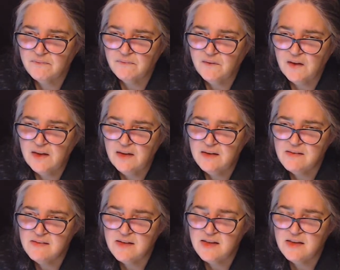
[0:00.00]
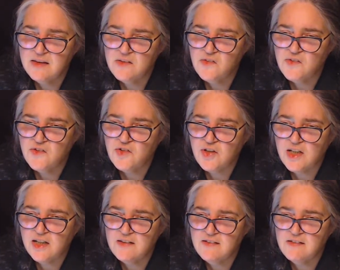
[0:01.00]
Linda says she
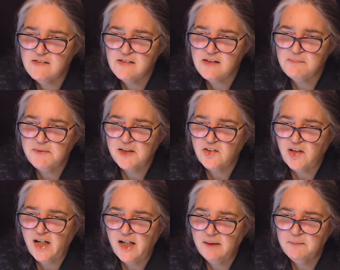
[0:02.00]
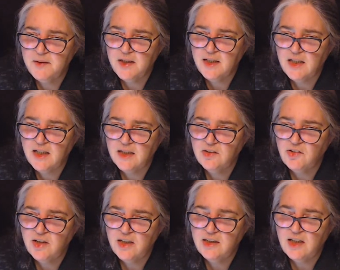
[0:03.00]
hasn't seen much happening yet.
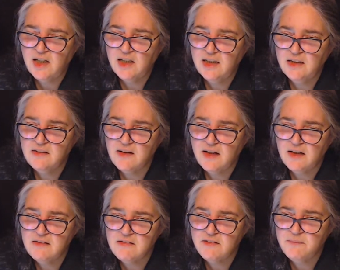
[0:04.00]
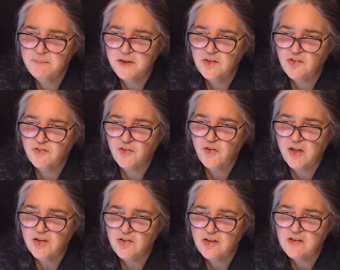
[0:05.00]
She had to answer a bunch of
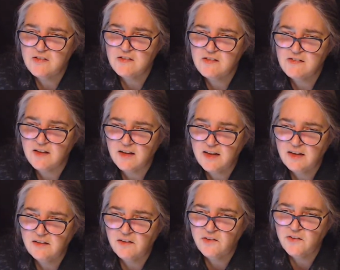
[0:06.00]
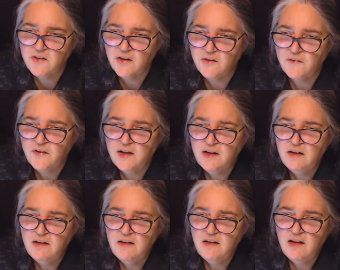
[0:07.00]
questions, design a logo,
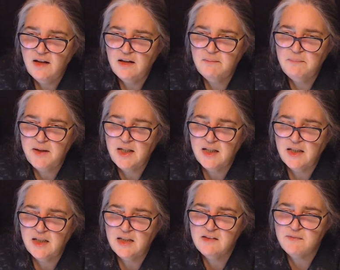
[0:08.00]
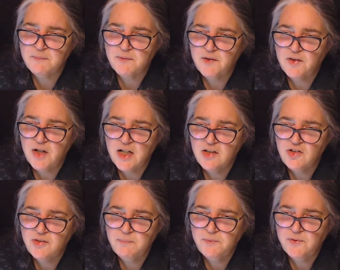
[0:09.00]
and make an
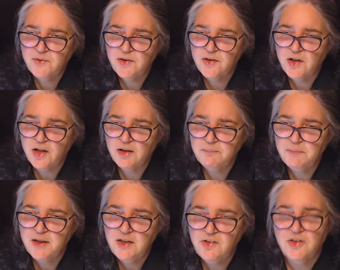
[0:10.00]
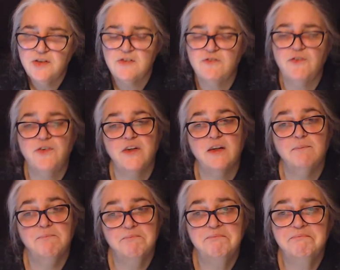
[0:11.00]
inspiration board on Pinterest for
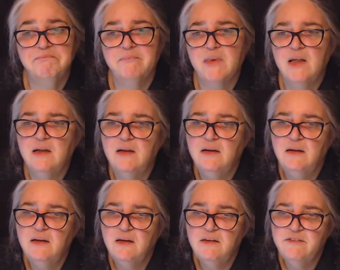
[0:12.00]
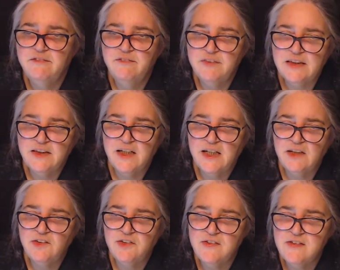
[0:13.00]
them. Very
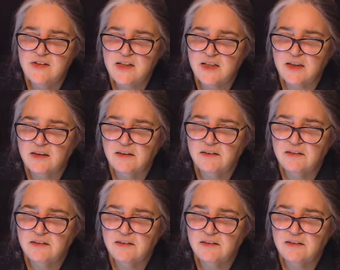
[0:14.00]
interesting.